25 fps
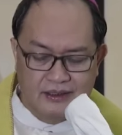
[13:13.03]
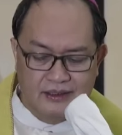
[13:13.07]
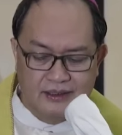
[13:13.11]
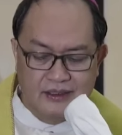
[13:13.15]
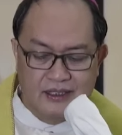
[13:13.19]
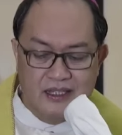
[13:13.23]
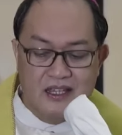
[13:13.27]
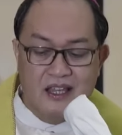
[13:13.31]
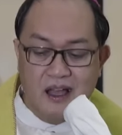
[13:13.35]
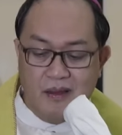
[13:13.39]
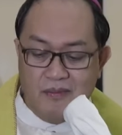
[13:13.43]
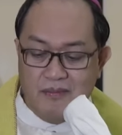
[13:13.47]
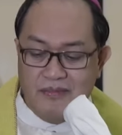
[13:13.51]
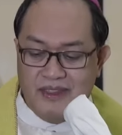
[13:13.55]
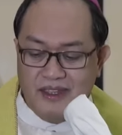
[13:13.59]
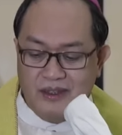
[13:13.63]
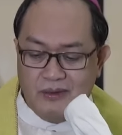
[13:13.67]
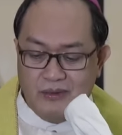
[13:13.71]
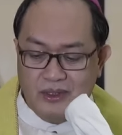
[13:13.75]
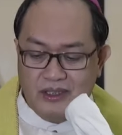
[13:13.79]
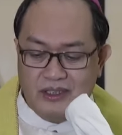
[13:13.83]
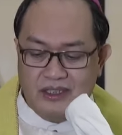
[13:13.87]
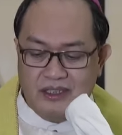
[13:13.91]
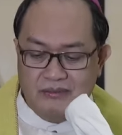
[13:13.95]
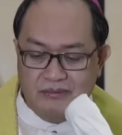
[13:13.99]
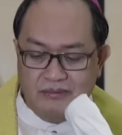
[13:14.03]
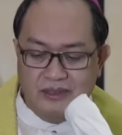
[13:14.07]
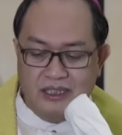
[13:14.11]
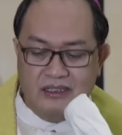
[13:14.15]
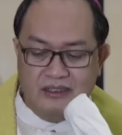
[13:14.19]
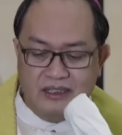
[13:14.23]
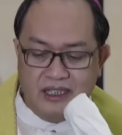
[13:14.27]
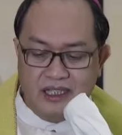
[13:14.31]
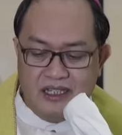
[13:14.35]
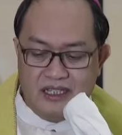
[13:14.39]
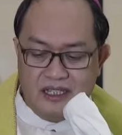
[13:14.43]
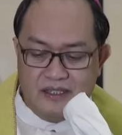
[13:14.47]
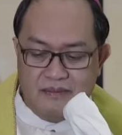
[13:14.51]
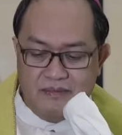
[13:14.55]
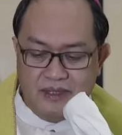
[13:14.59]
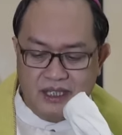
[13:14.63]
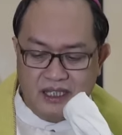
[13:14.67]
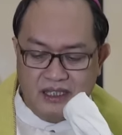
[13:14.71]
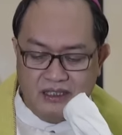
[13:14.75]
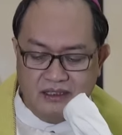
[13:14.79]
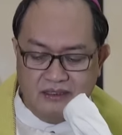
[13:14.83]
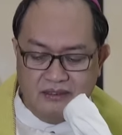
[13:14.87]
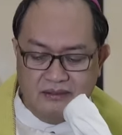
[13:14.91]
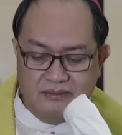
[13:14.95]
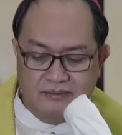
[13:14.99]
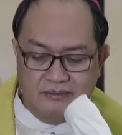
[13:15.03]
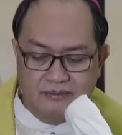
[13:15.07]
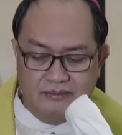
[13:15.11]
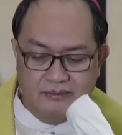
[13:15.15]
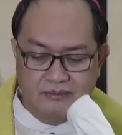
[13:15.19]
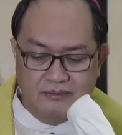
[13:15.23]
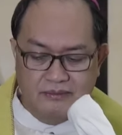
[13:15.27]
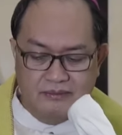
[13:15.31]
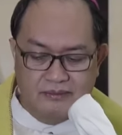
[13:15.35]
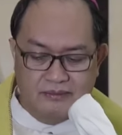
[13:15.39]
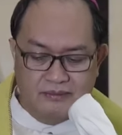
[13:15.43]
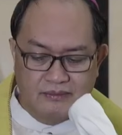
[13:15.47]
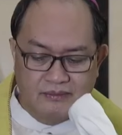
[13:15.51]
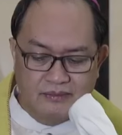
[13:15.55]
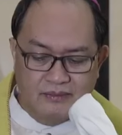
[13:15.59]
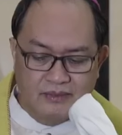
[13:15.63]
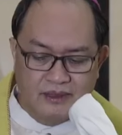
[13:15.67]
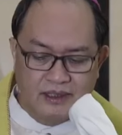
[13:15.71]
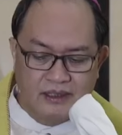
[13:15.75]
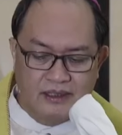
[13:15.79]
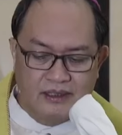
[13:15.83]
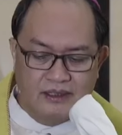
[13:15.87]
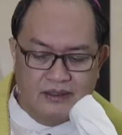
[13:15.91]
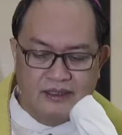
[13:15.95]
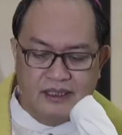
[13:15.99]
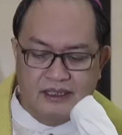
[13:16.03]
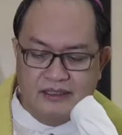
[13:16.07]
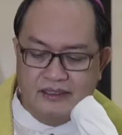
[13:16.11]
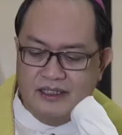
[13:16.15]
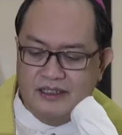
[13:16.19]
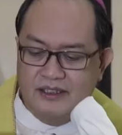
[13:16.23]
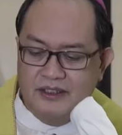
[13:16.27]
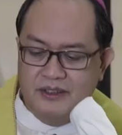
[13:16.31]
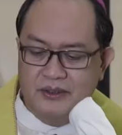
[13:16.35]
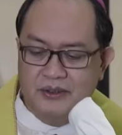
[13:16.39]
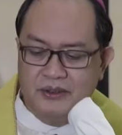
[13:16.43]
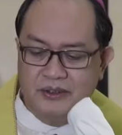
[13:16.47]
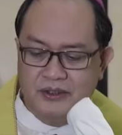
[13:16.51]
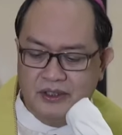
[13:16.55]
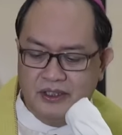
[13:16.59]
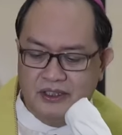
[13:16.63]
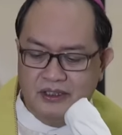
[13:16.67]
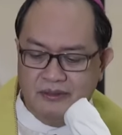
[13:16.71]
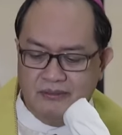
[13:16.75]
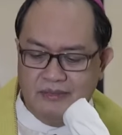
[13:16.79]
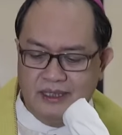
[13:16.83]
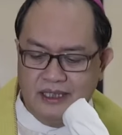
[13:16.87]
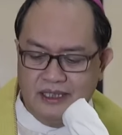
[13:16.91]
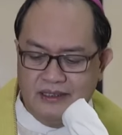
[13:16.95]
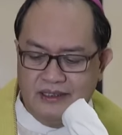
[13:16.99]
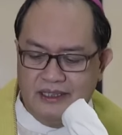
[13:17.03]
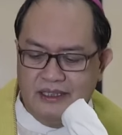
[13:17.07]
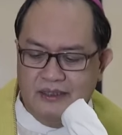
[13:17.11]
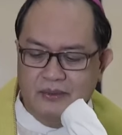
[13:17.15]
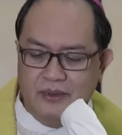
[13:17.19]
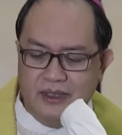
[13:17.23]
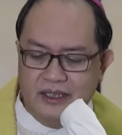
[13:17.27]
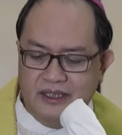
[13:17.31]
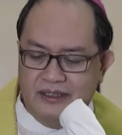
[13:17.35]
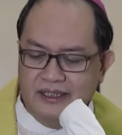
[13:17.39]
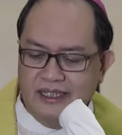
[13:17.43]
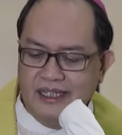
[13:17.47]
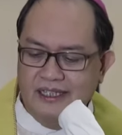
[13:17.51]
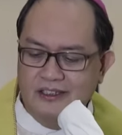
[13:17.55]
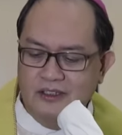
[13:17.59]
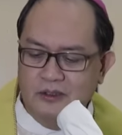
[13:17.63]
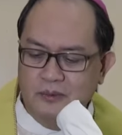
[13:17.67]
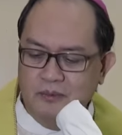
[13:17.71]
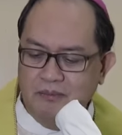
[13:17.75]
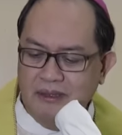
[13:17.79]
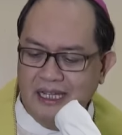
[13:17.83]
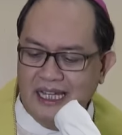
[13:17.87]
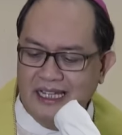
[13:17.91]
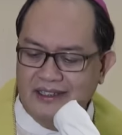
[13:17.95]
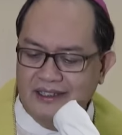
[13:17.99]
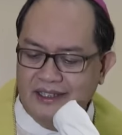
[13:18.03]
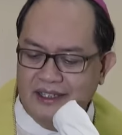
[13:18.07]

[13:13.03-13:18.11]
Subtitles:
something within me tells me that the new normal that we try to plan